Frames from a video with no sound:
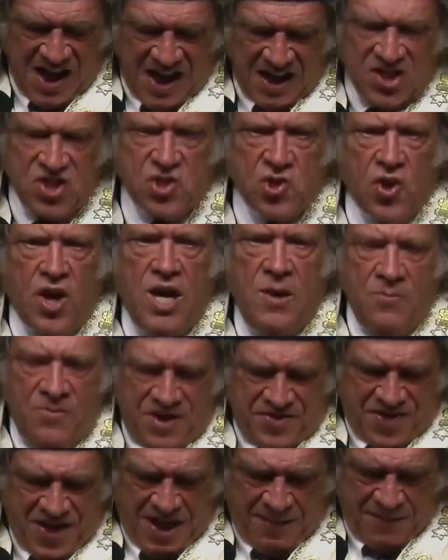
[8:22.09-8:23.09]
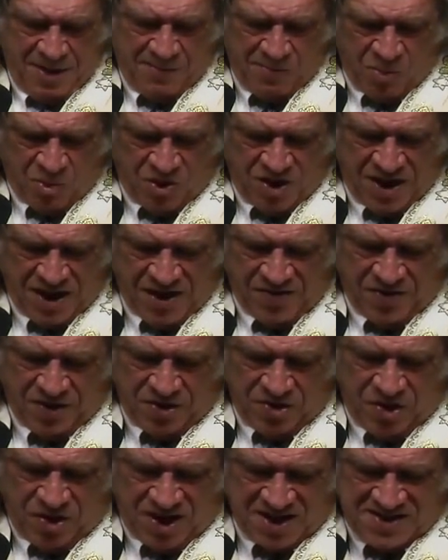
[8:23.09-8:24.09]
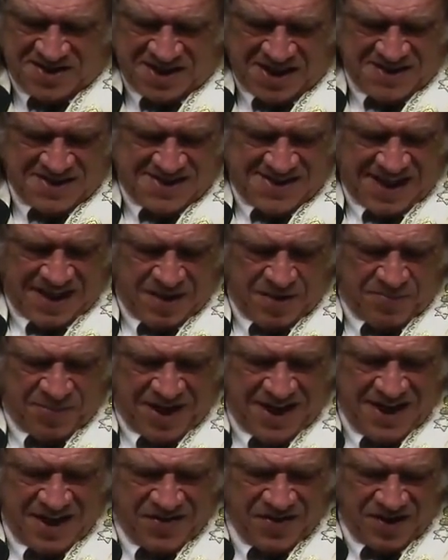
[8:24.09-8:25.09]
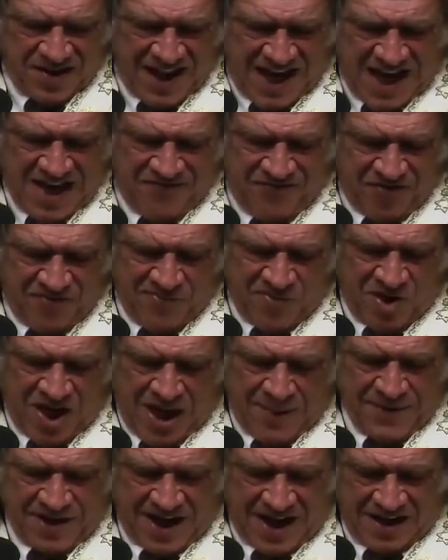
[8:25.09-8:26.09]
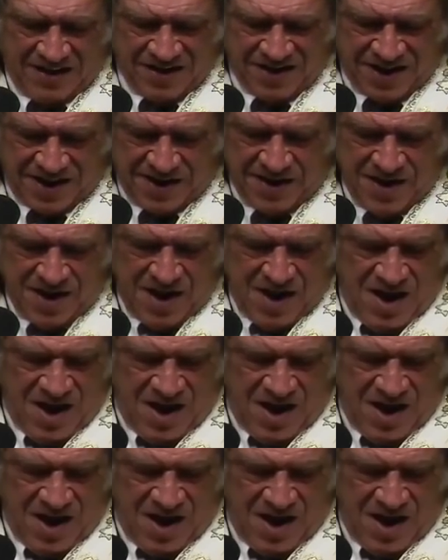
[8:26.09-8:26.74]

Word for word: and join with them in mourning the loss and celebrating the life of of Muhammad Ali,